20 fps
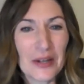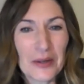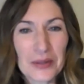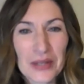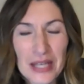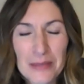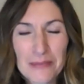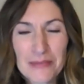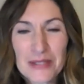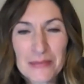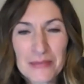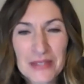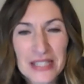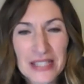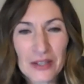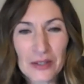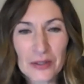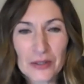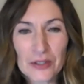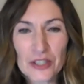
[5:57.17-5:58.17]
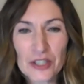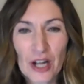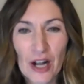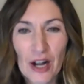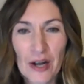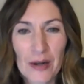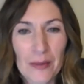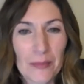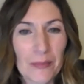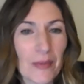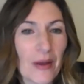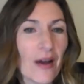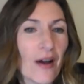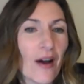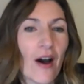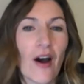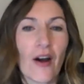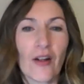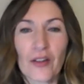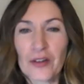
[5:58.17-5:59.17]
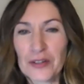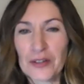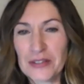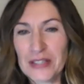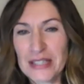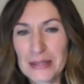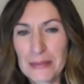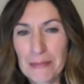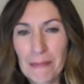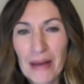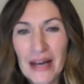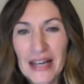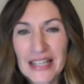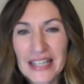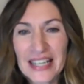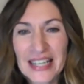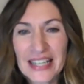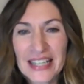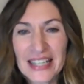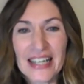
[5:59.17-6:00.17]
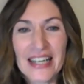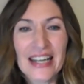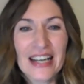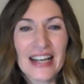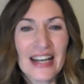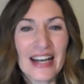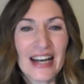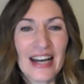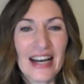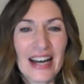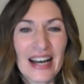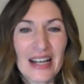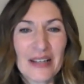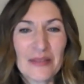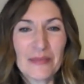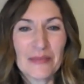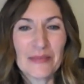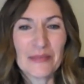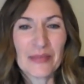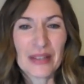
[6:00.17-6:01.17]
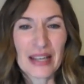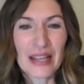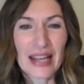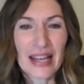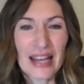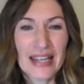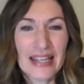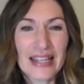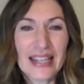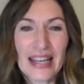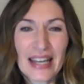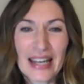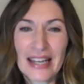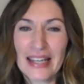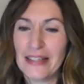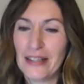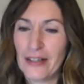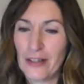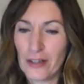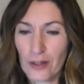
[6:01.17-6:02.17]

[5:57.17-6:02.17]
keep some skills sharp. I'll earn some money. Um, and again,